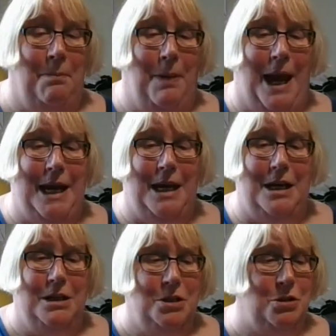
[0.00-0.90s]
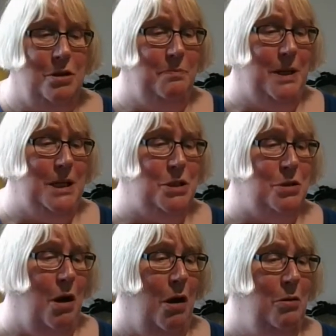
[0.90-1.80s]
Bacon should be
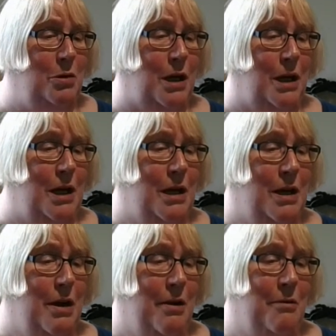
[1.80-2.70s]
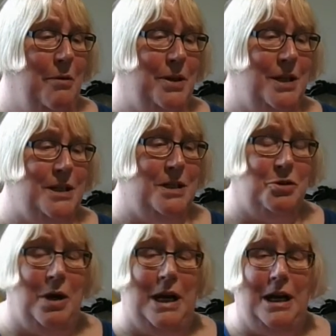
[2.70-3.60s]
shoulder with a
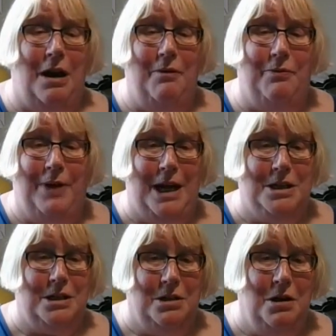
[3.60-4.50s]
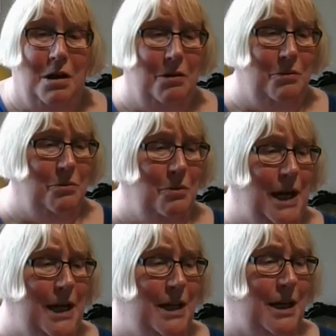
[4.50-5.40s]
streak of fat not
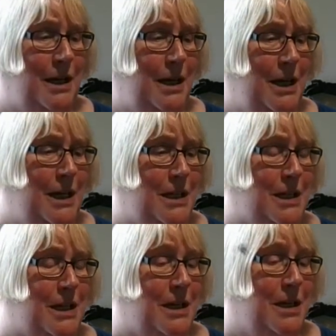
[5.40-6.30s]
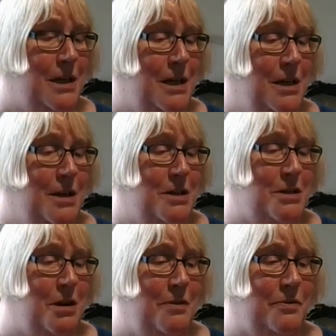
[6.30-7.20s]
rendered.
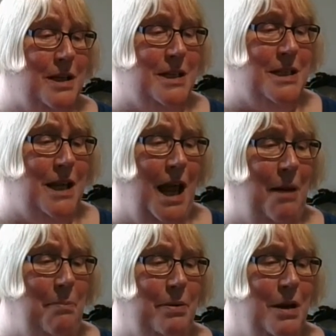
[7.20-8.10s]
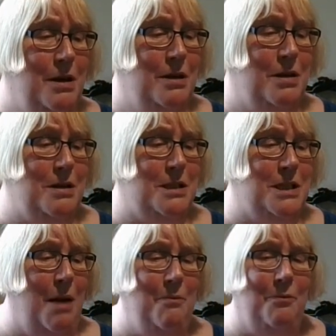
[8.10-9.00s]
Serve this up to
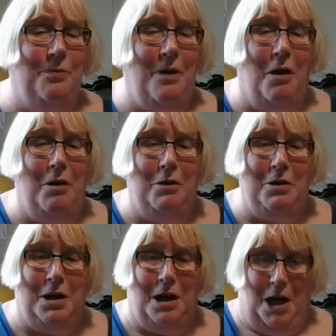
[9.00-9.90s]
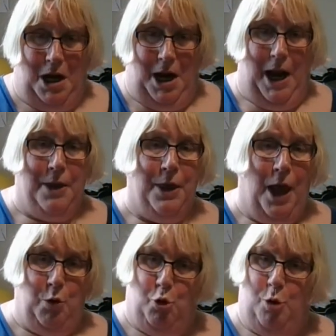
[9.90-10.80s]
some food
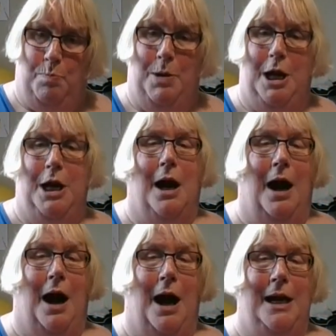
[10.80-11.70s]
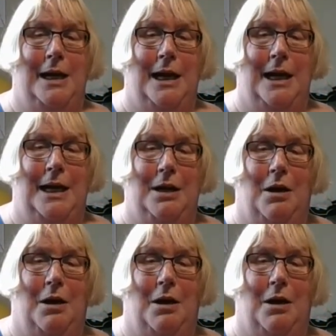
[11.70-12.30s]
they would be highly